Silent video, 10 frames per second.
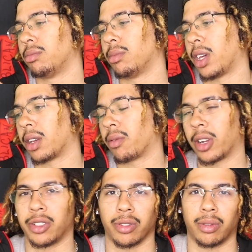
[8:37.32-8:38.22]
like,
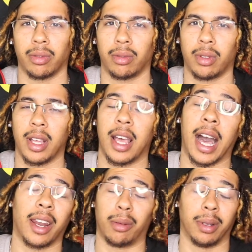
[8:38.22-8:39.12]
racial.
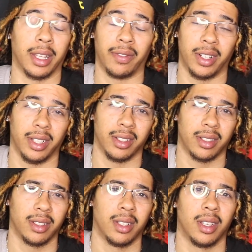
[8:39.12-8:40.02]
I don't believe it is.
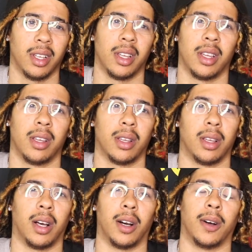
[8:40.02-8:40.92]

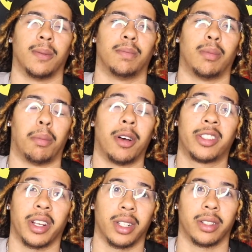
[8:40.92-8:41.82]
But most
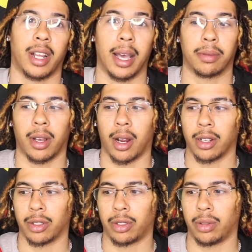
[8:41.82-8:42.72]
stereotypes
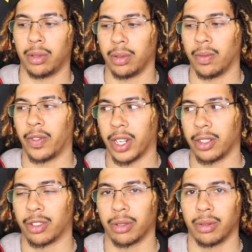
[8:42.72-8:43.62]
are
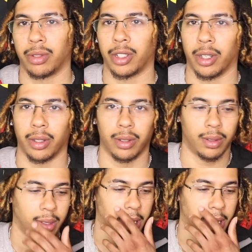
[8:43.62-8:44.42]
very true, so